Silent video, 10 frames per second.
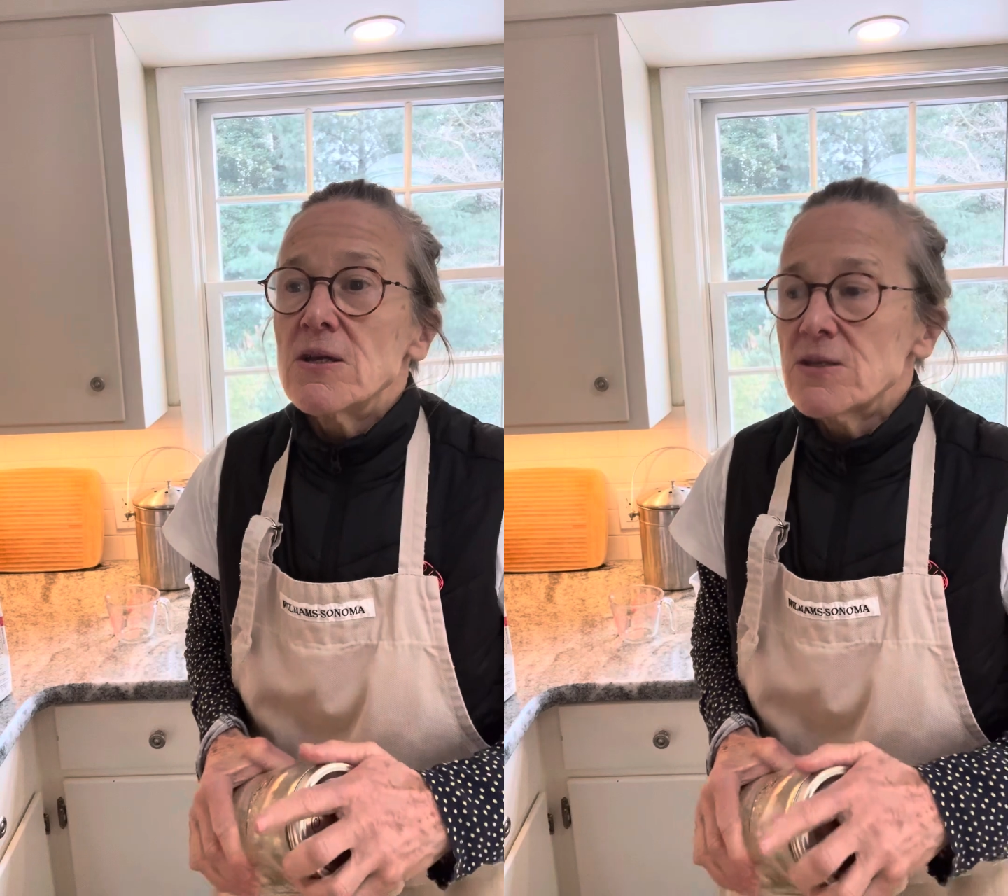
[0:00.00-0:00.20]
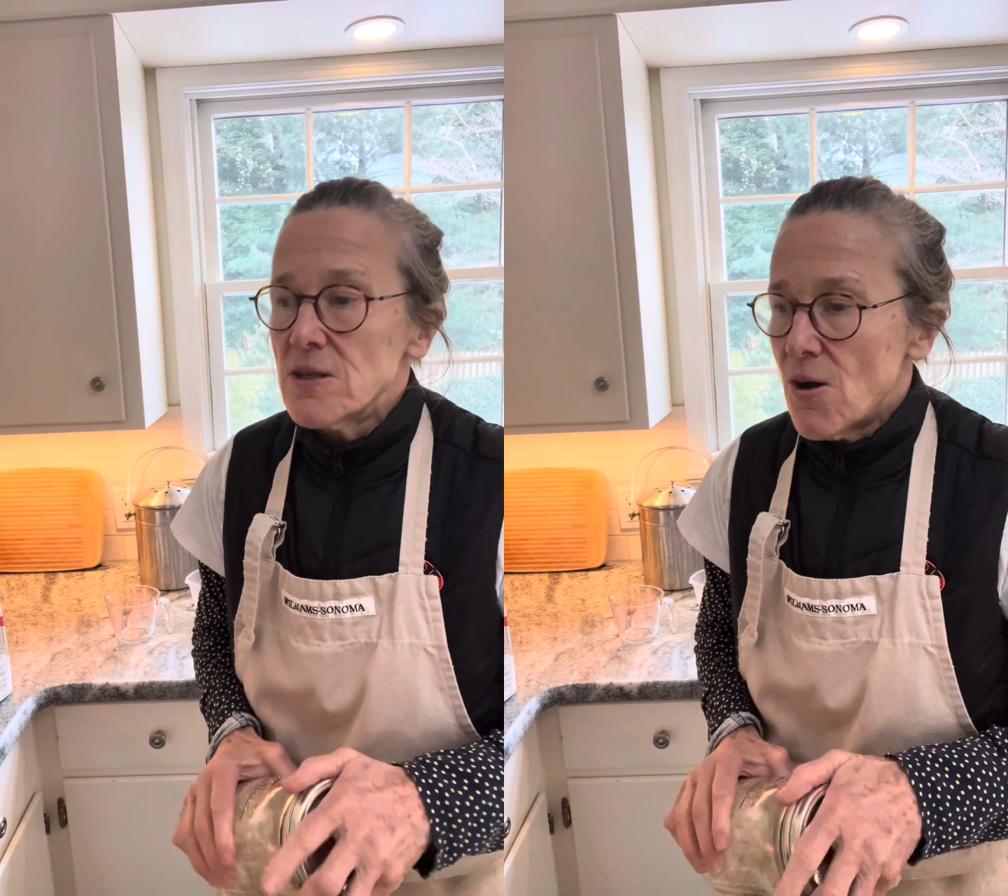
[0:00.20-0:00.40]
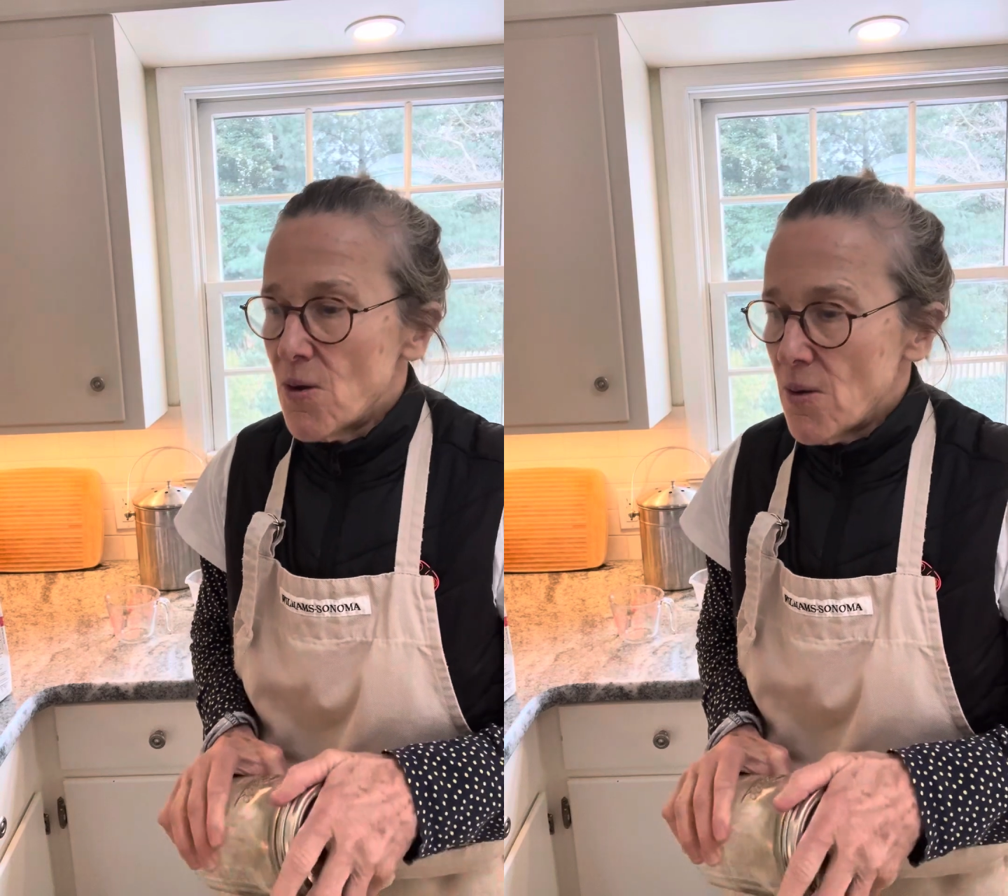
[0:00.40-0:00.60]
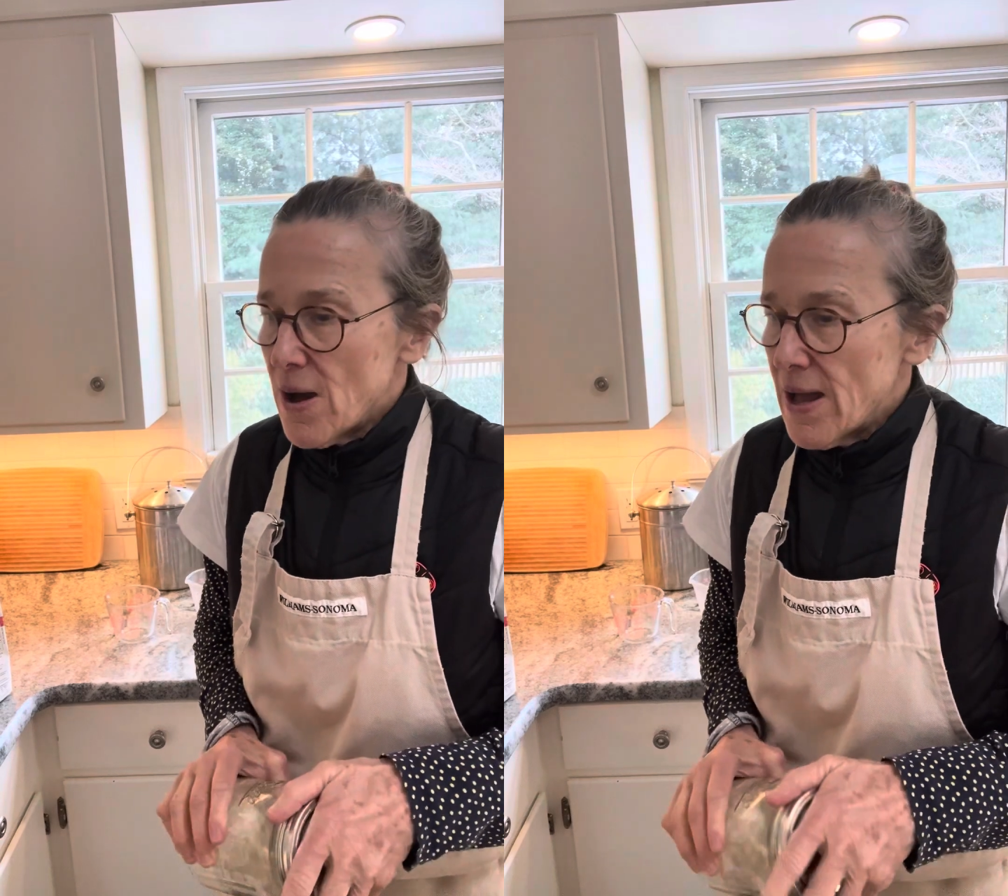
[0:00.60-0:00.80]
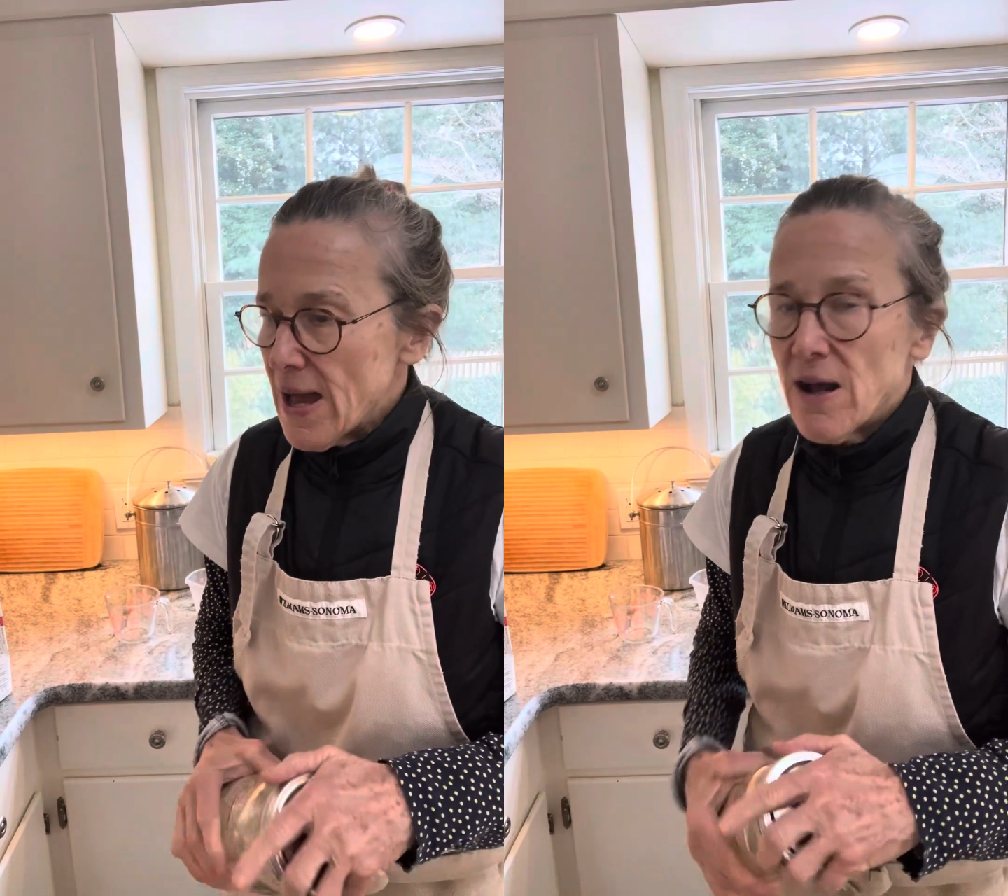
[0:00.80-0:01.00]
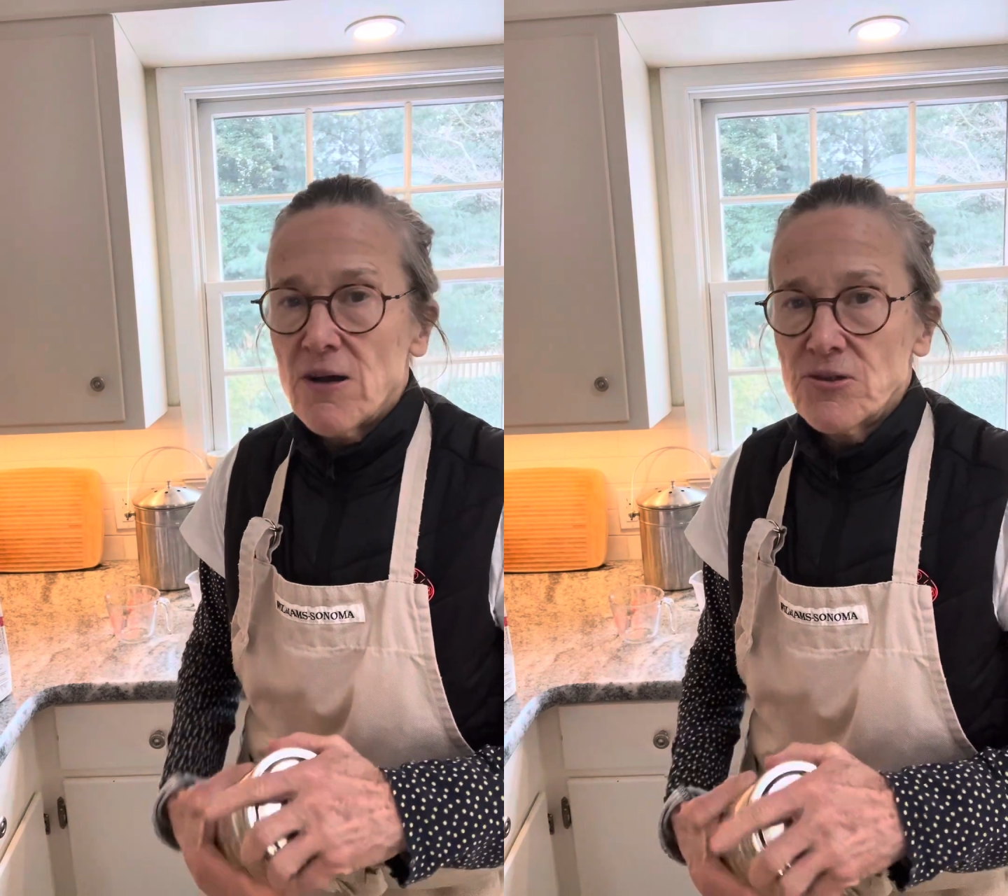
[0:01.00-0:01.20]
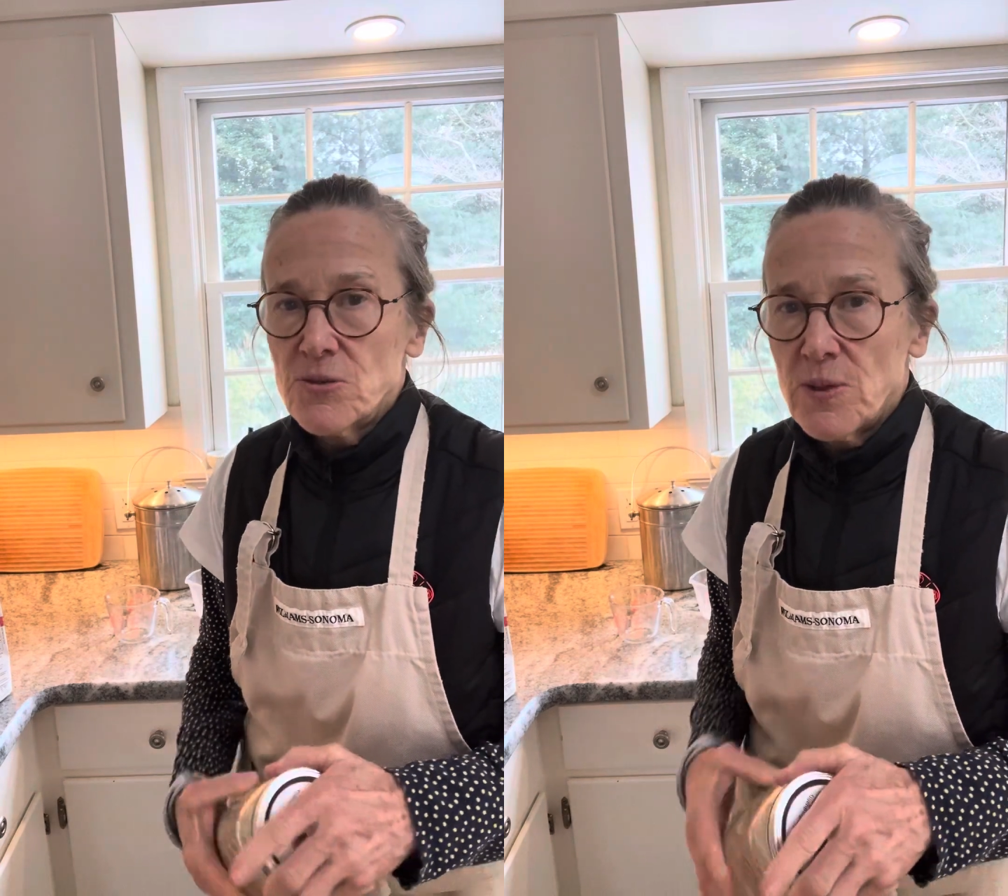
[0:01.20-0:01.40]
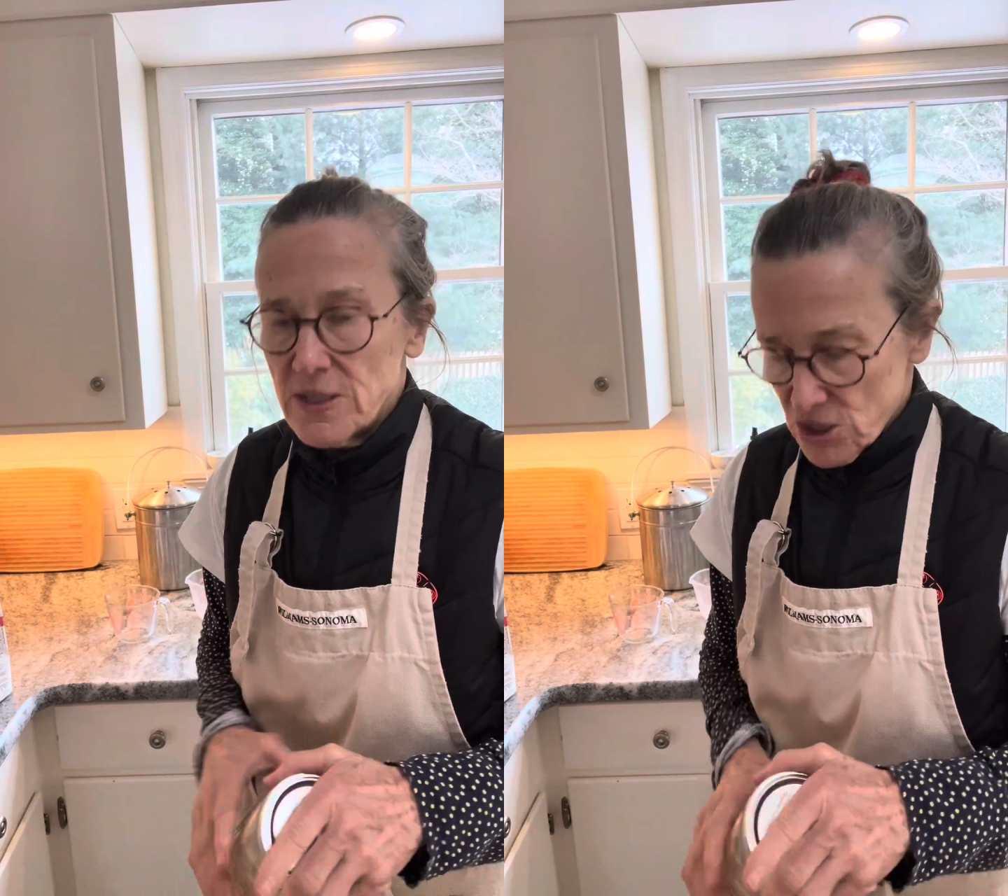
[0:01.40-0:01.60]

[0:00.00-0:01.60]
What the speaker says: So I also wanted to